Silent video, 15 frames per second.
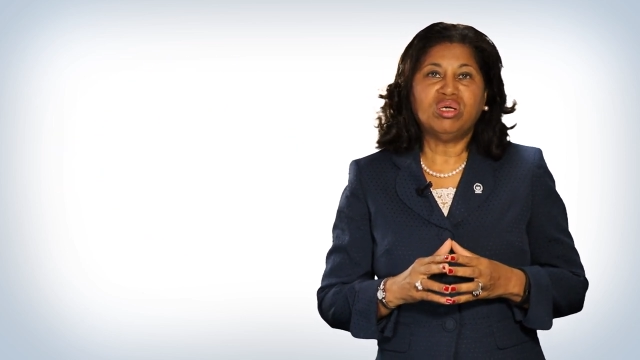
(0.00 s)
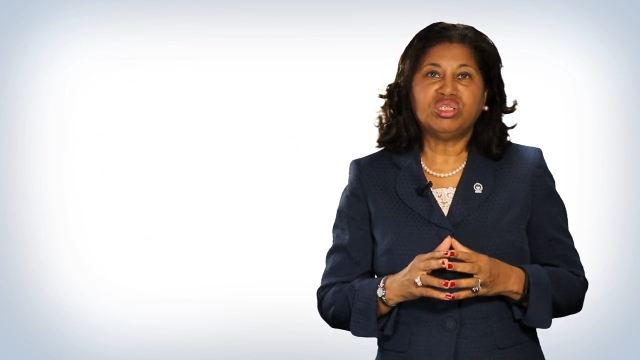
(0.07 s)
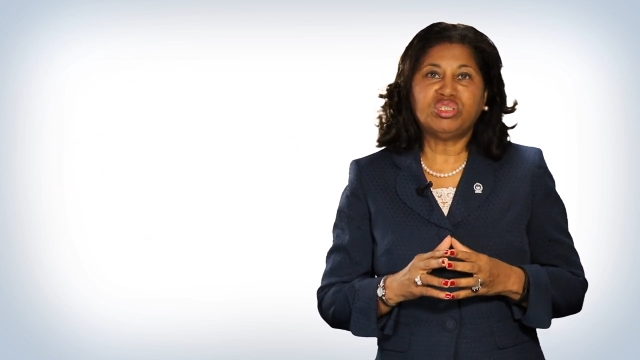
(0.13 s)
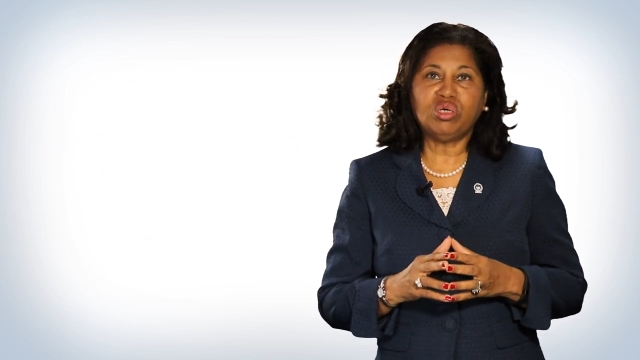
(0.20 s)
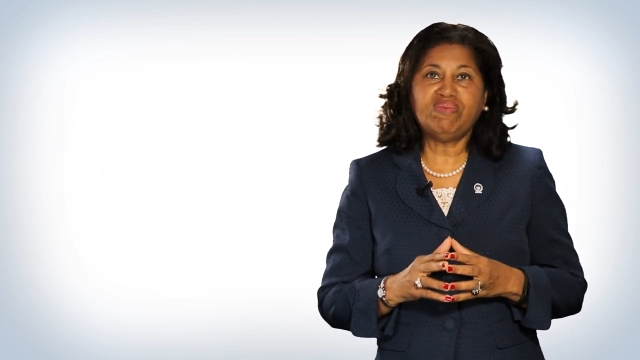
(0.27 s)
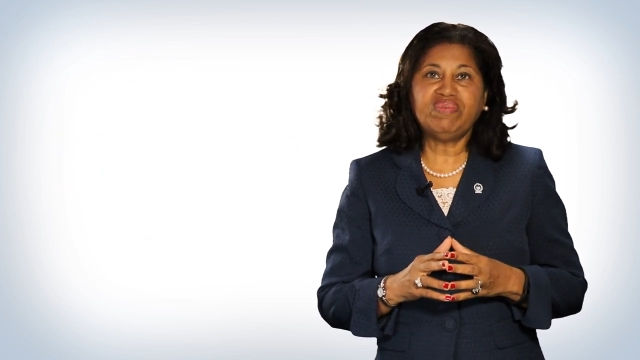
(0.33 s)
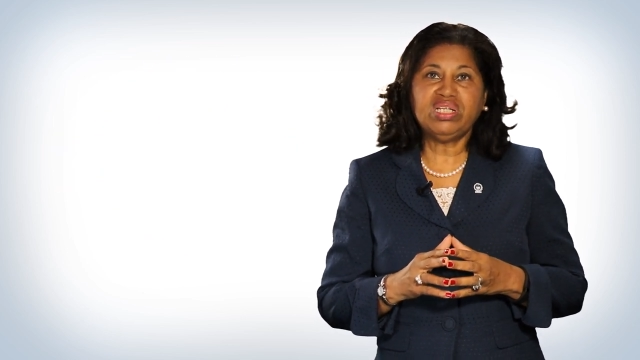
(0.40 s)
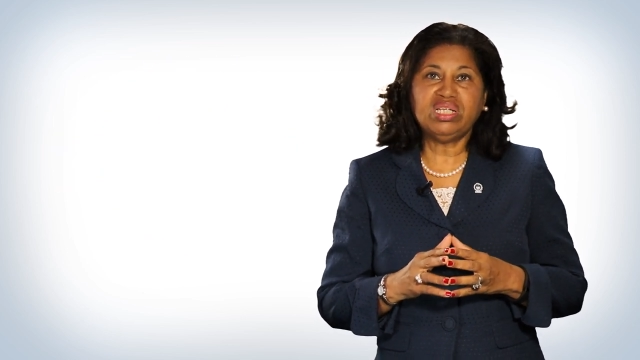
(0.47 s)

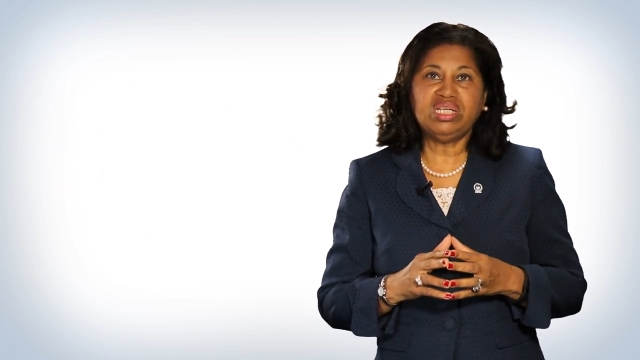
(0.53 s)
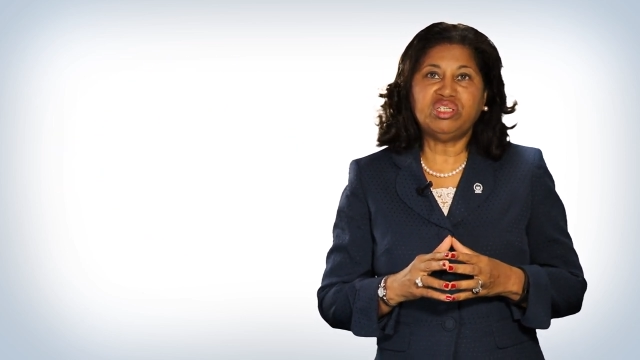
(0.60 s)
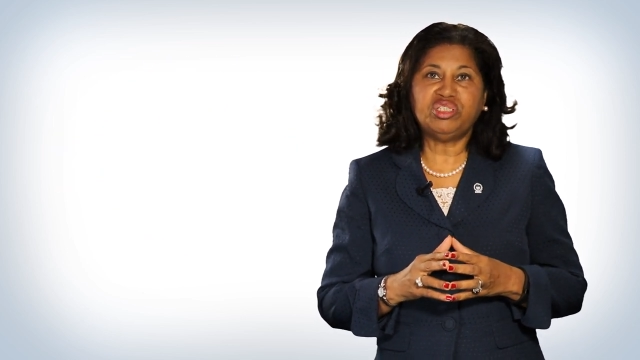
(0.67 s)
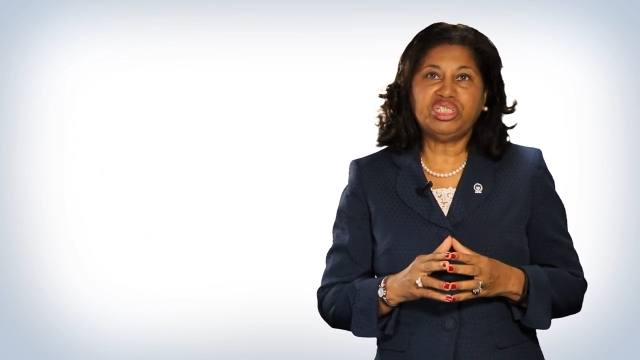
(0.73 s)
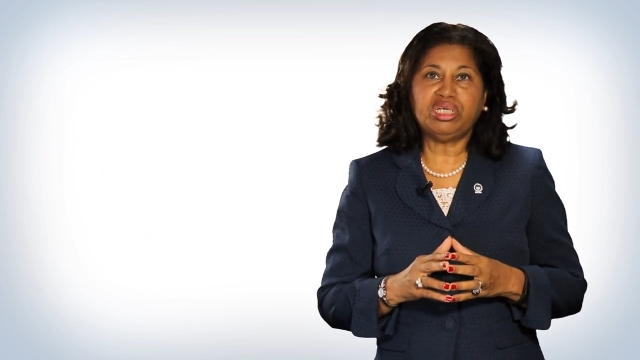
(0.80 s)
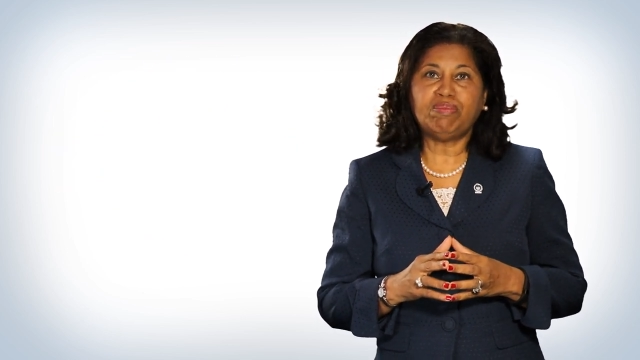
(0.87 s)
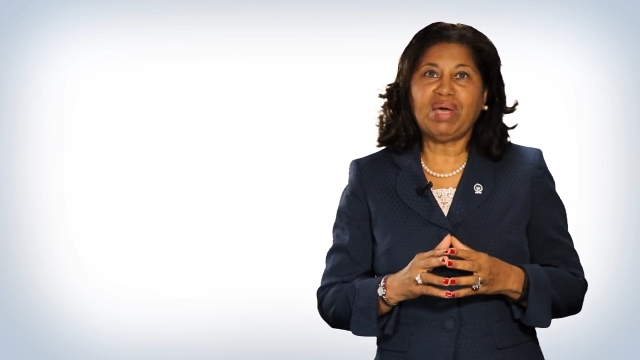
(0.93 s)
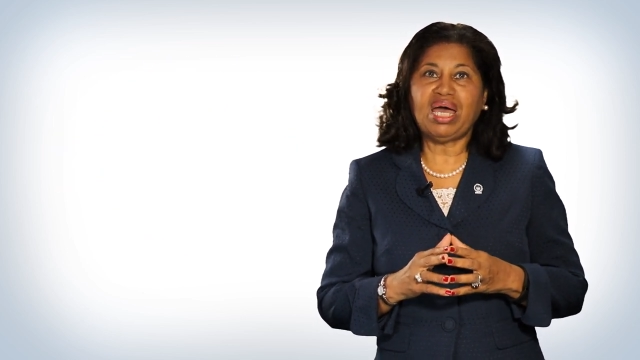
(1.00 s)
servant
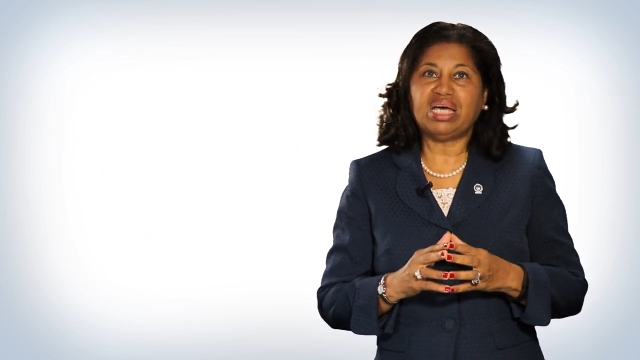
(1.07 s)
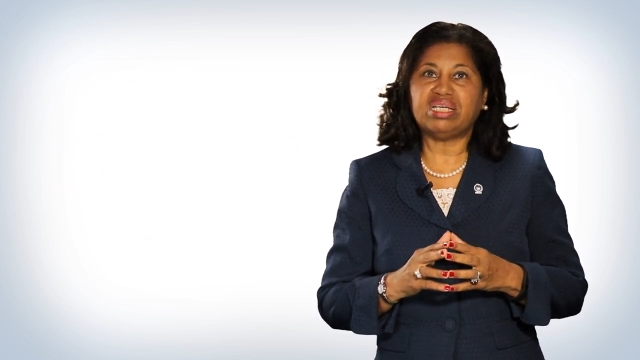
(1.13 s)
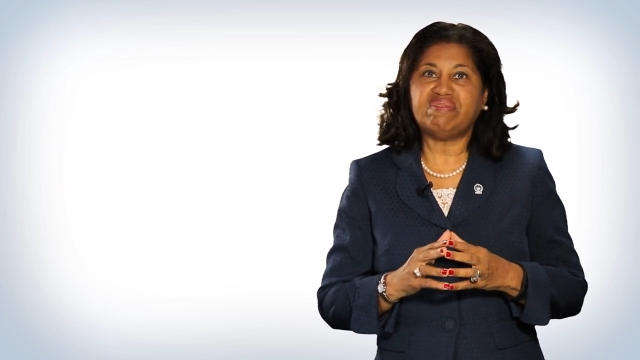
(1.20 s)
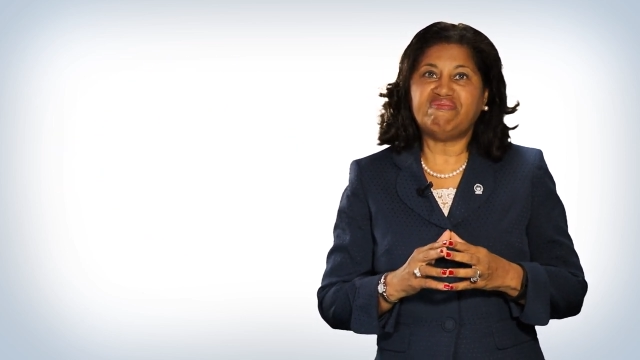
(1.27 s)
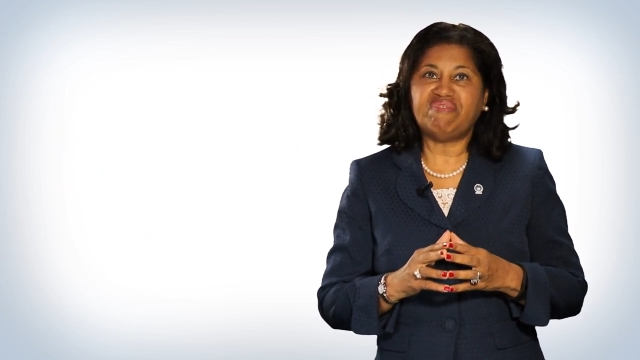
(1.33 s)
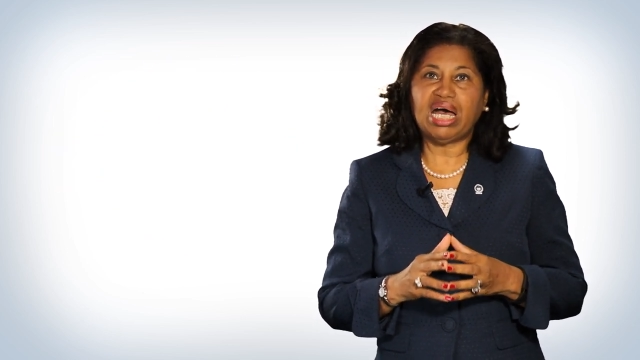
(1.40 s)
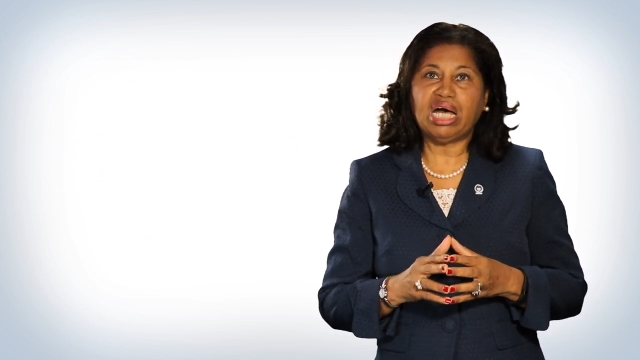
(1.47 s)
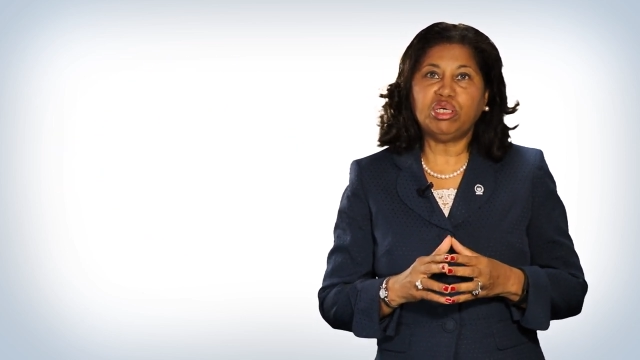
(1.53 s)
leadership has
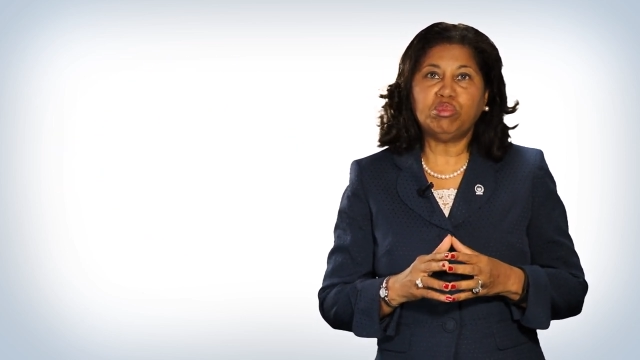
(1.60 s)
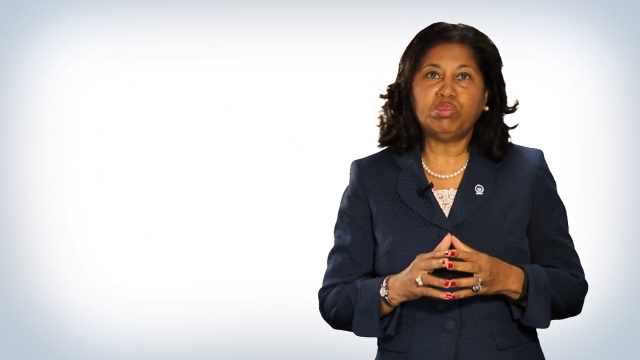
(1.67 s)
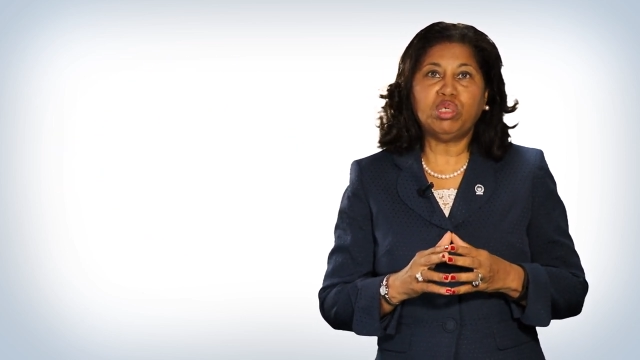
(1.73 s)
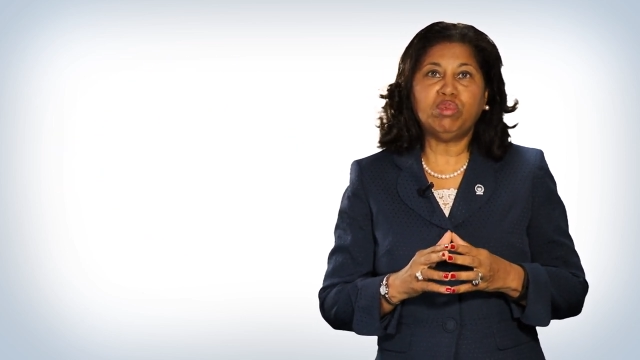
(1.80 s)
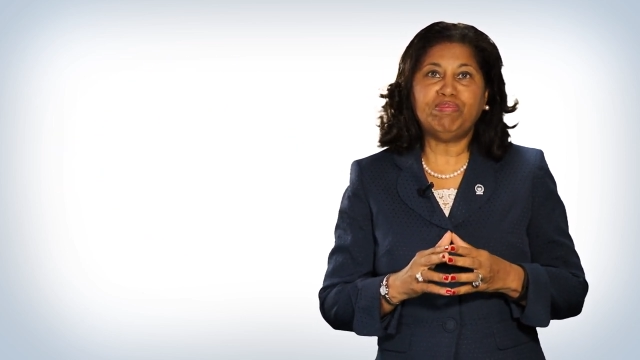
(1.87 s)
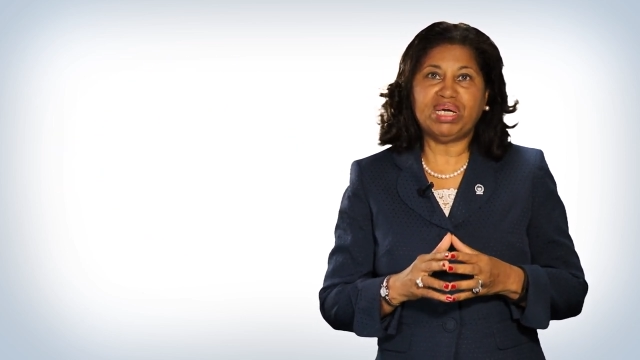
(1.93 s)
valuable